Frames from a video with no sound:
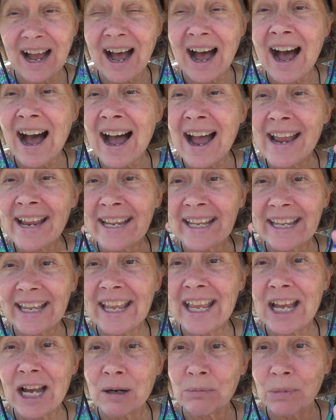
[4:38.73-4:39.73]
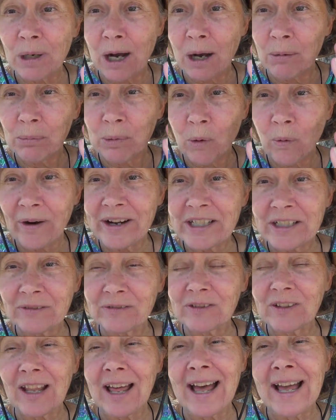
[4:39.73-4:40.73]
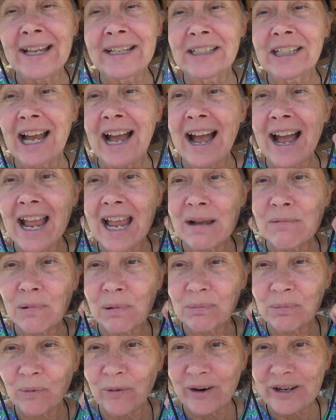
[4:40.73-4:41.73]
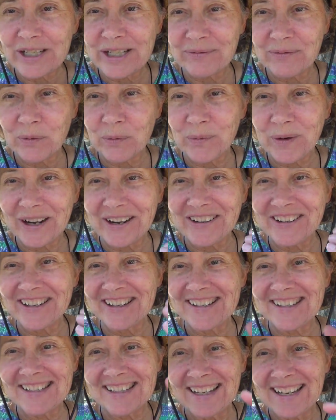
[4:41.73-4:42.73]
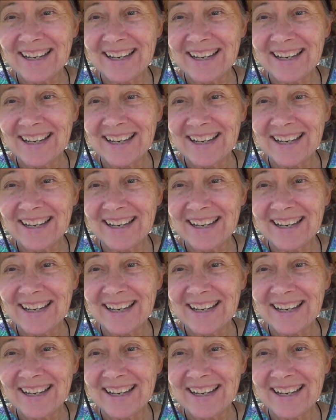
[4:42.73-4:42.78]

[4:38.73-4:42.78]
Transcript: I am a point of light. I am a point of awareness.